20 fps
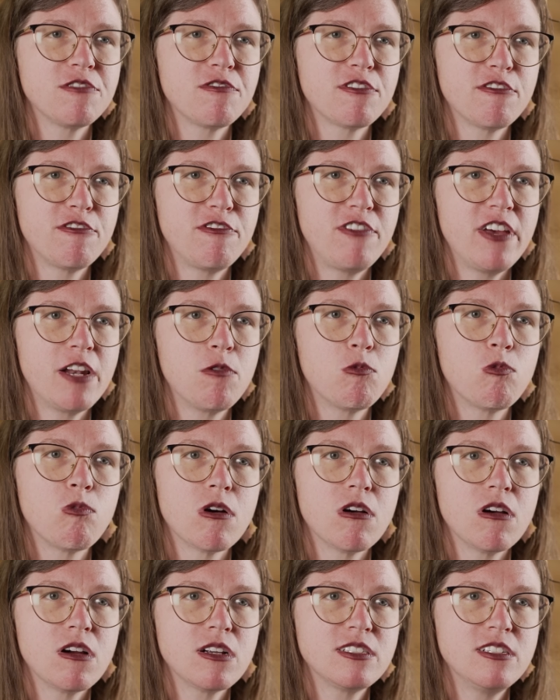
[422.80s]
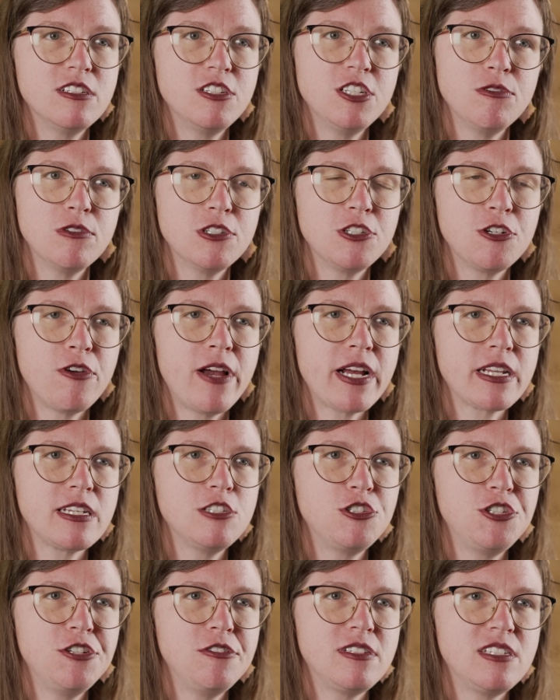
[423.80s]
If the Fed were to do a direct
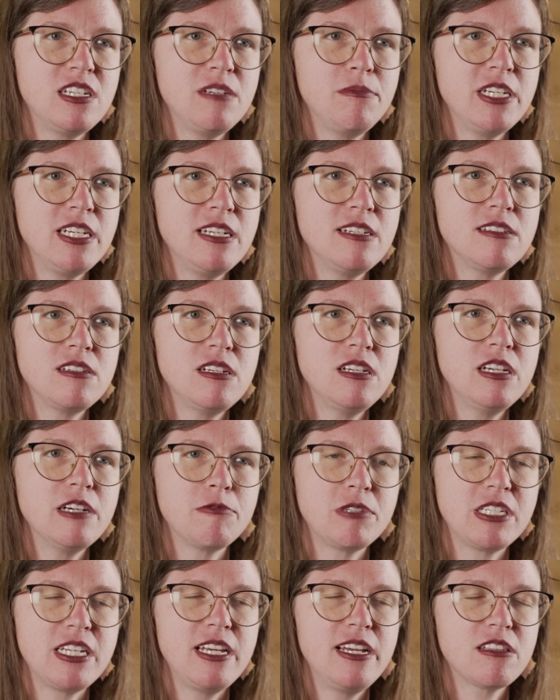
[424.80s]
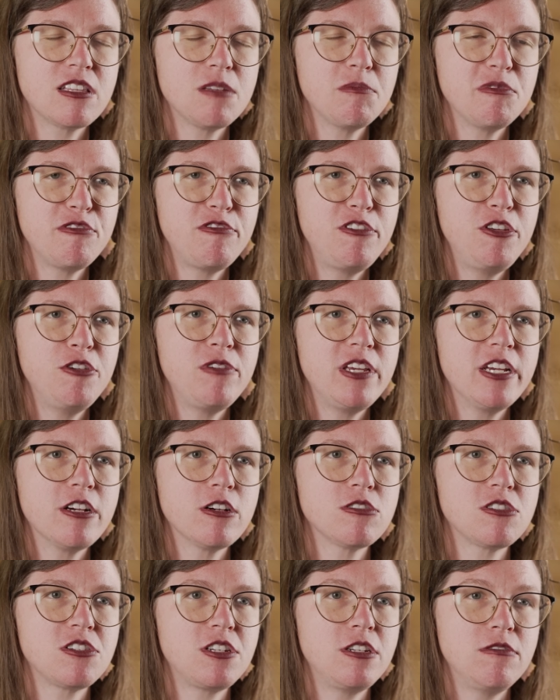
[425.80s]
issued CBDC, it would take them a few
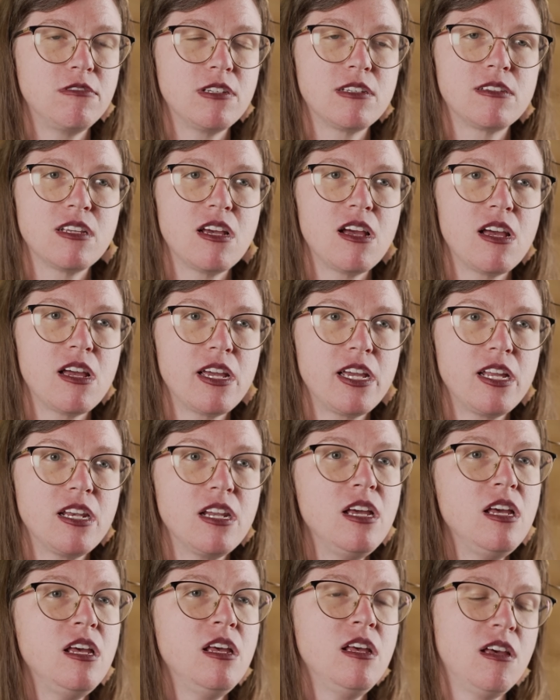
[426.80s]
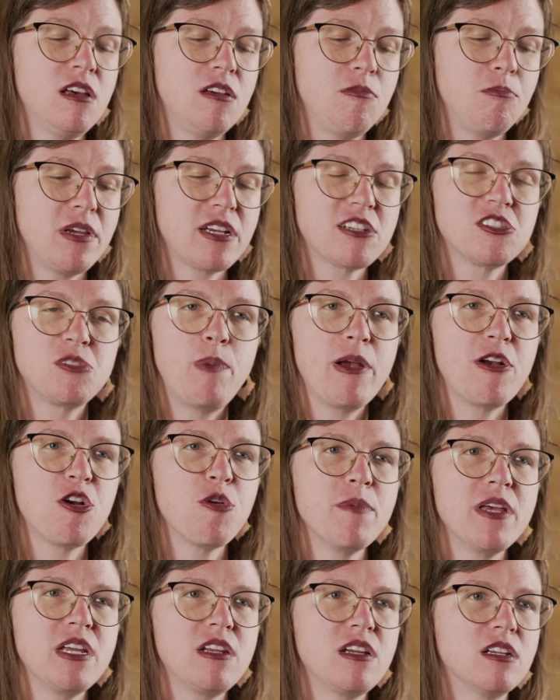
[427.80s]
years to design,
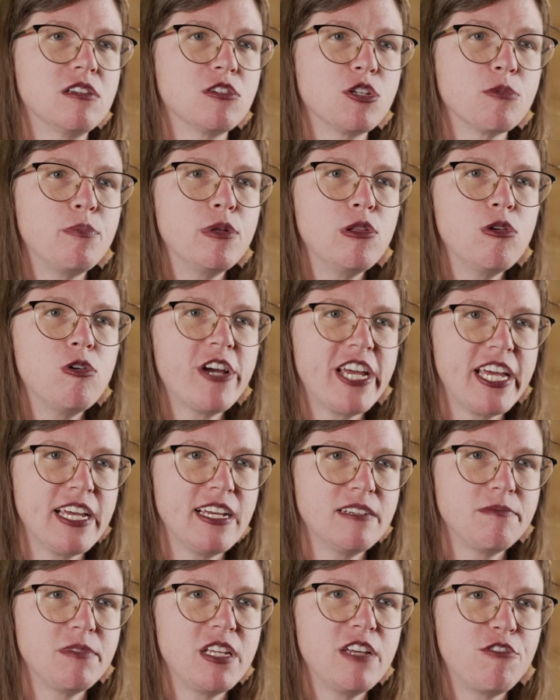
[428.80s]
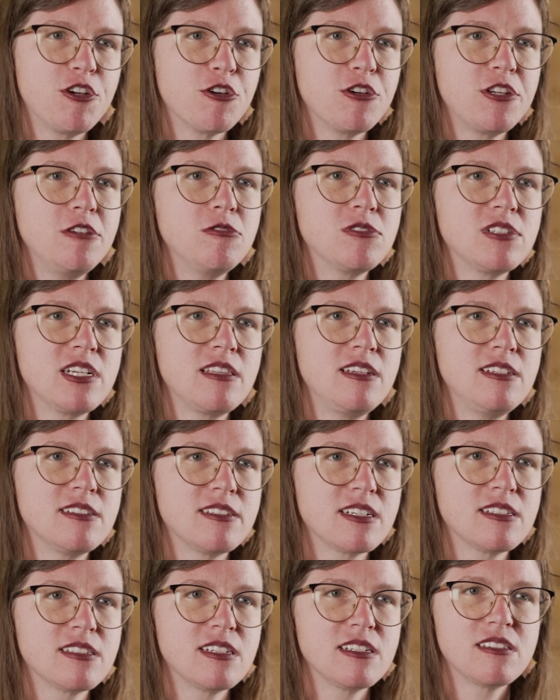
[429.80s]
experiment, and deploy it. If you're using these
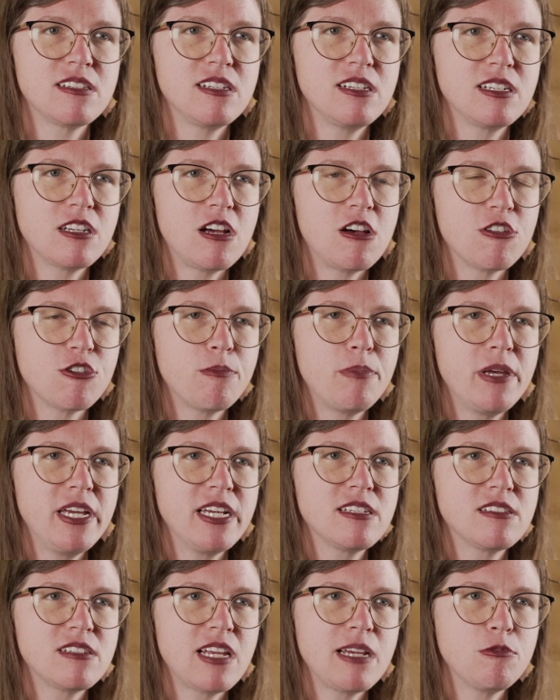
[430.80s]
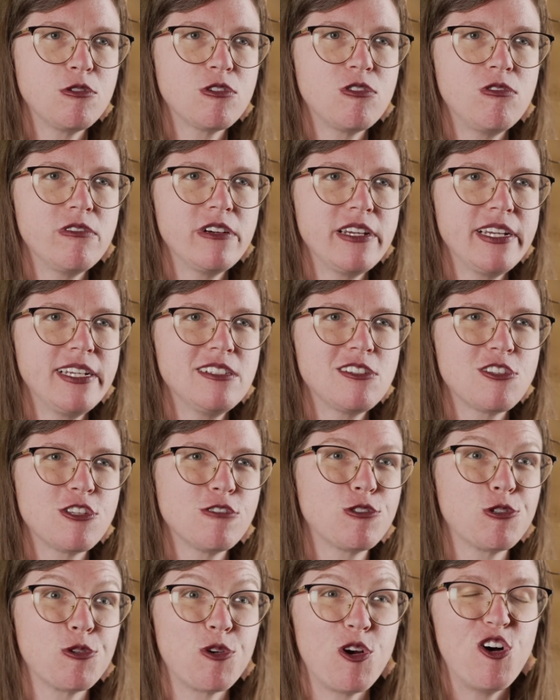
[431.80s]
existing dollar-peg stablecoins,
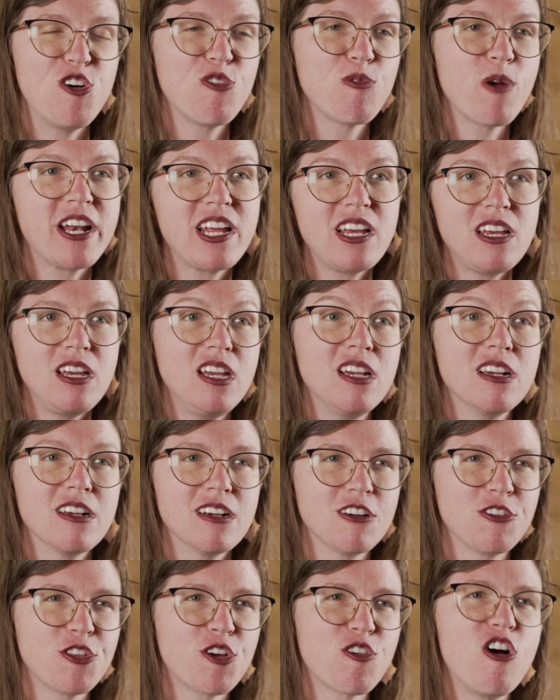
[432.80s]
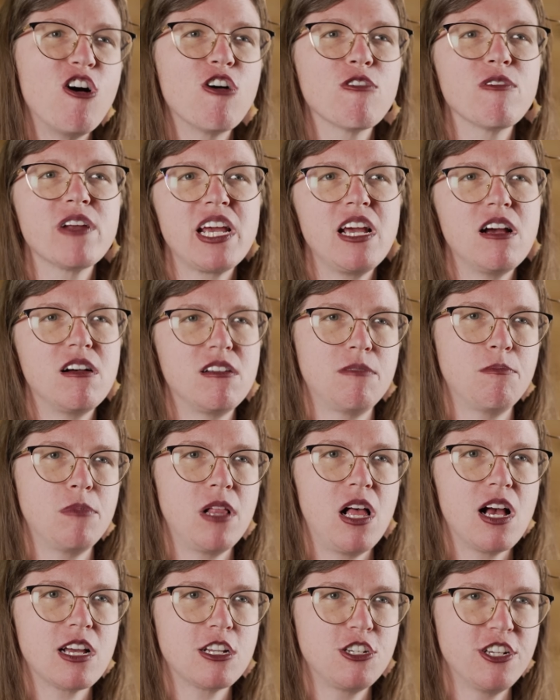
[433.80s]
those are already here. They're already on
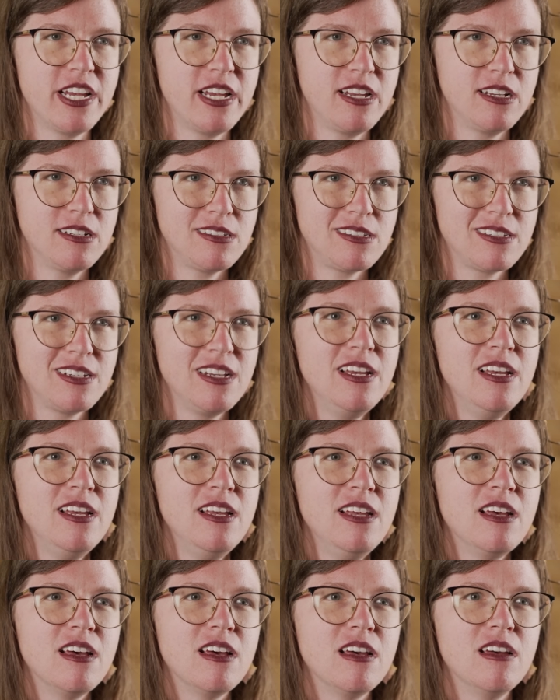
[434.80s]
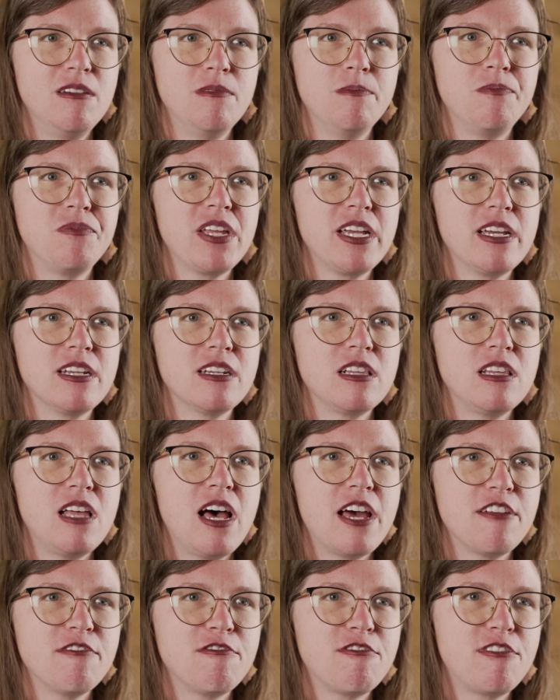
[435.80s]
blockchains. And a
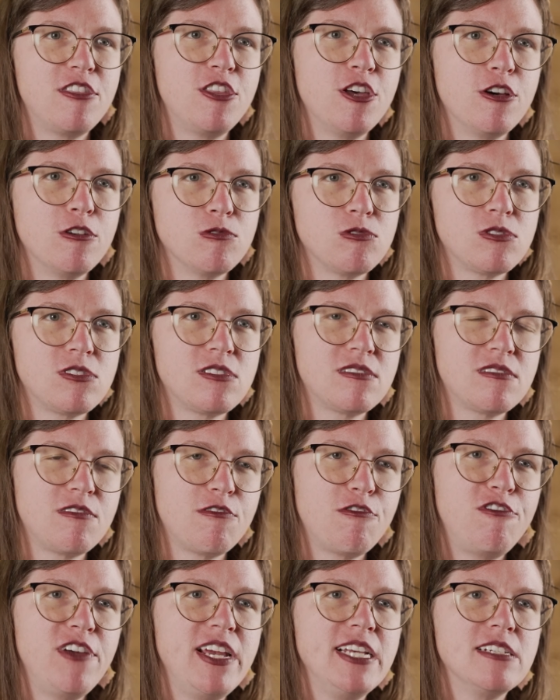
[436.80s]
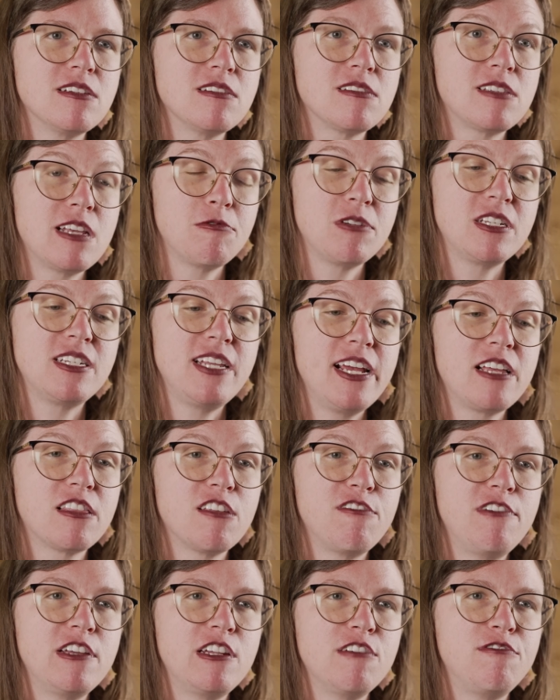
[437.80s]
lot of those phases that would take
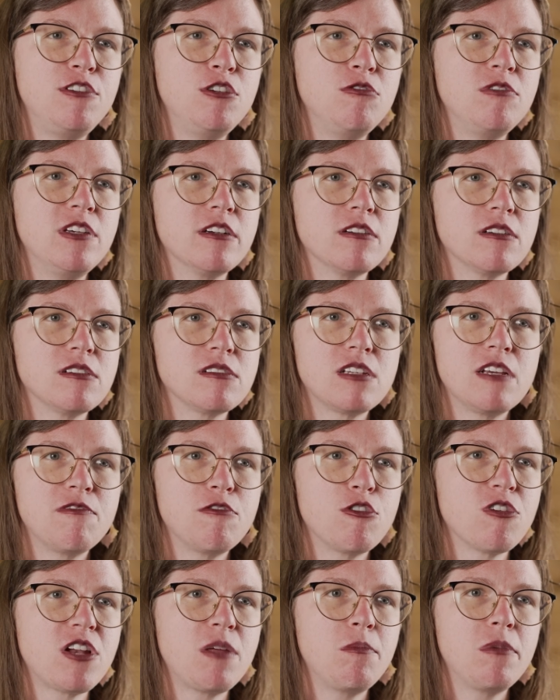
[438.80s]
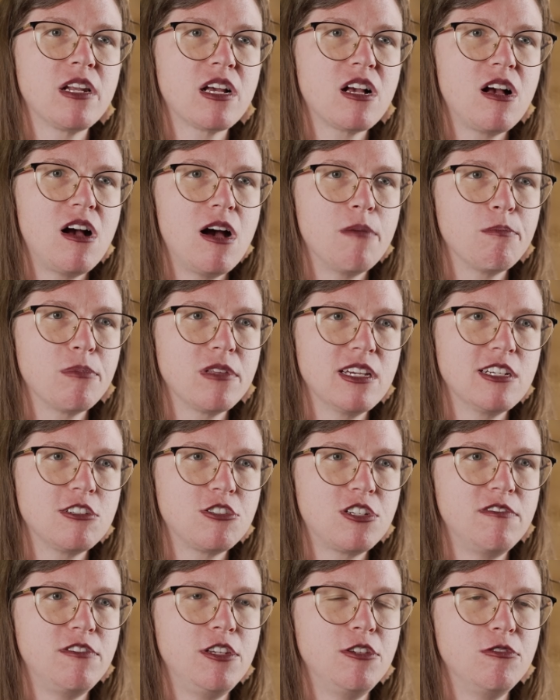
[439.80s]
the Fed a few years have already been
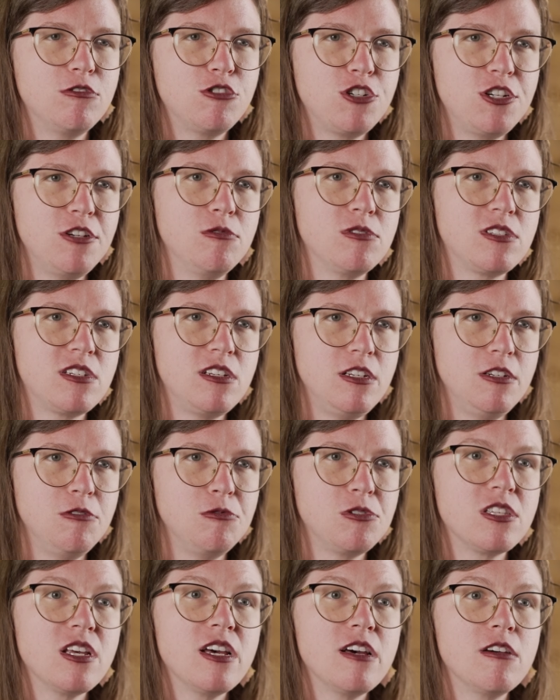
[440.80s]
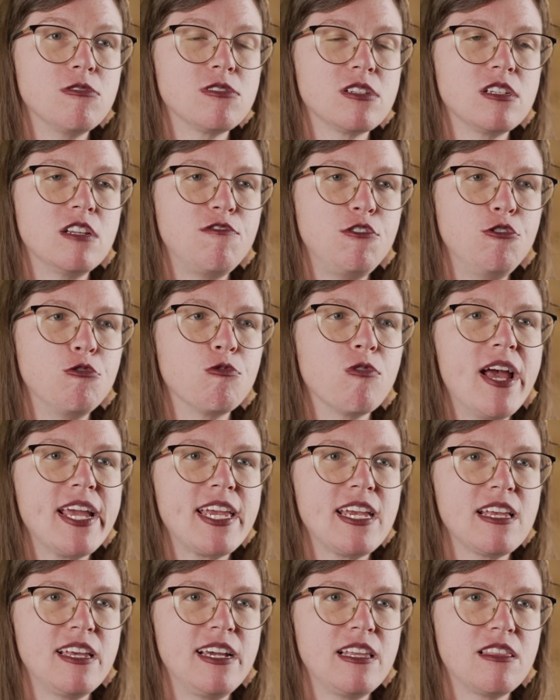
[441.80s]
accomplished if you choose to use those. And if you
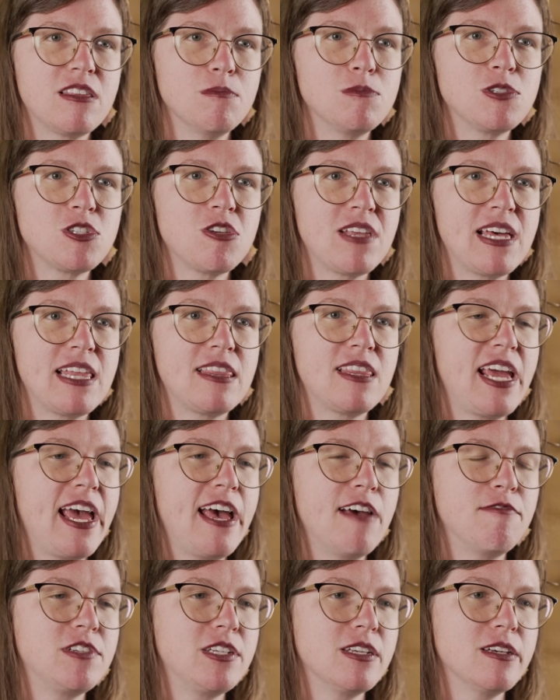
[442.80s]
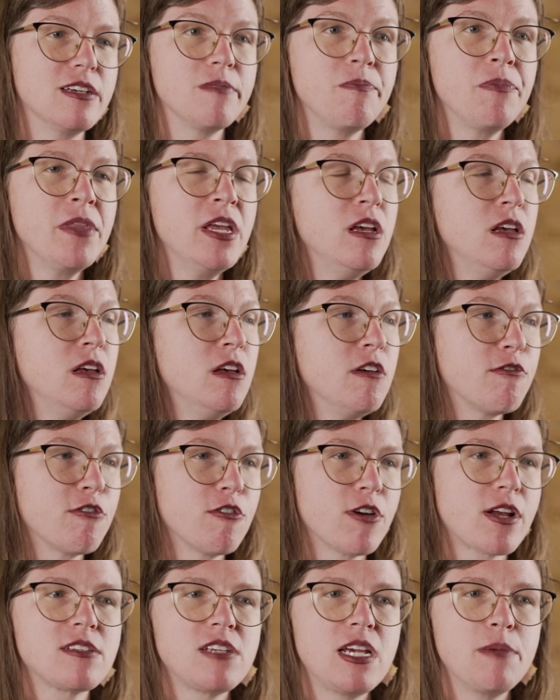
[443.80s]
regulate them so that they have to,
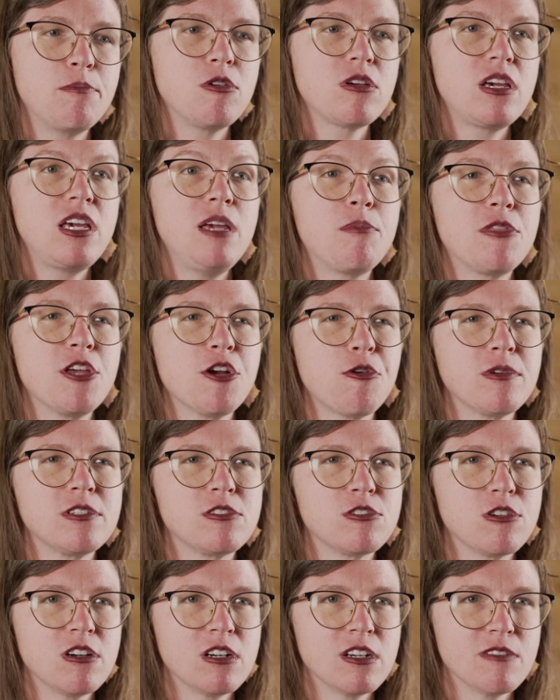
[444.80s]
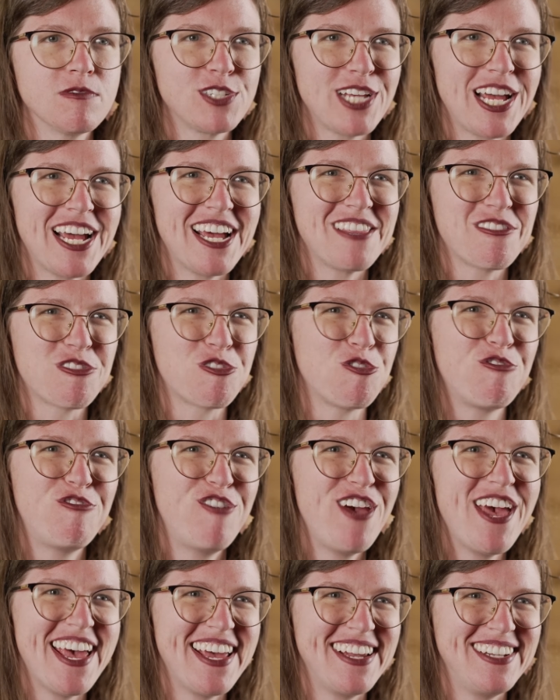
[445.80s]
for example, keep their reserves at the
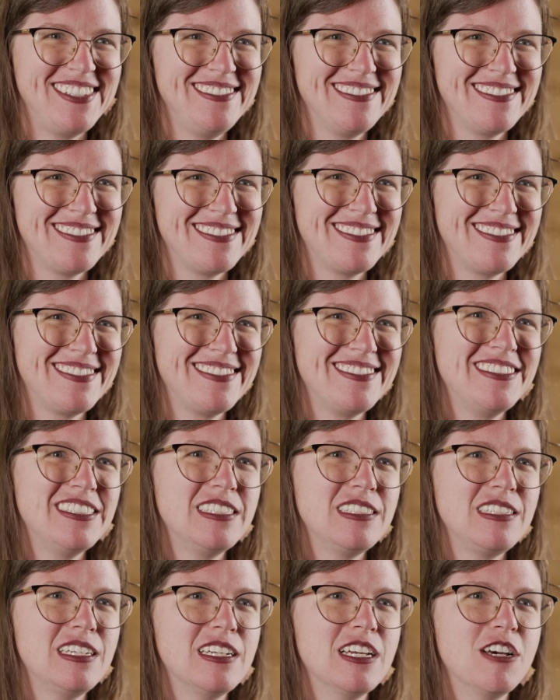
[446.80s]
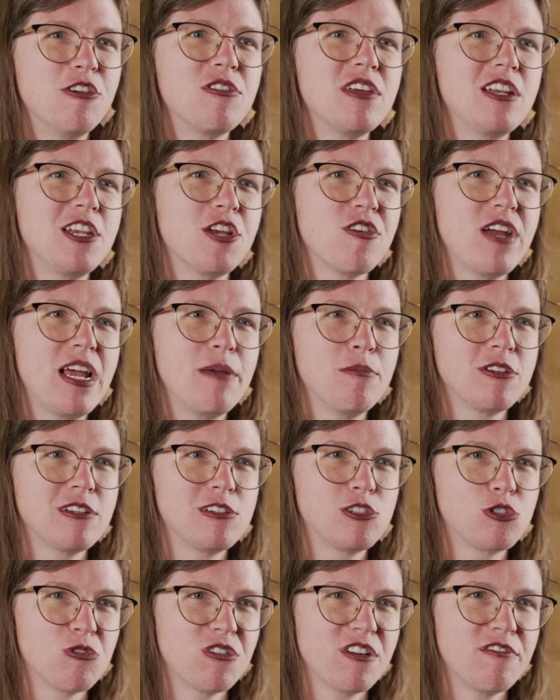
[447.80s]
Fed, then you're able to
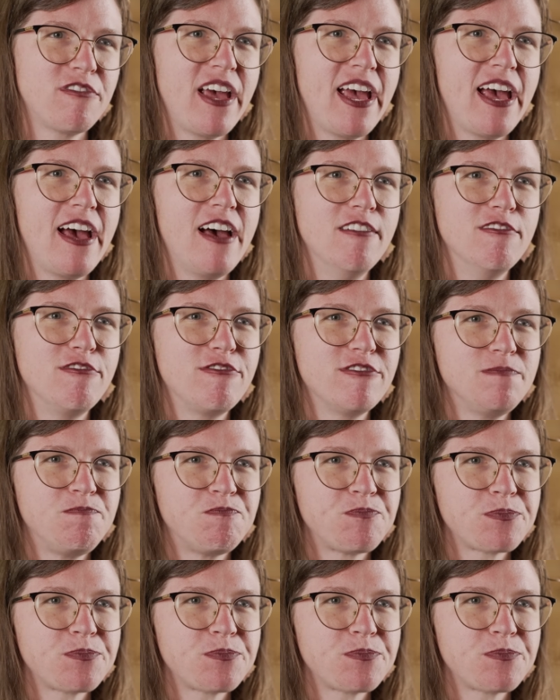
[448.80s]
sort of have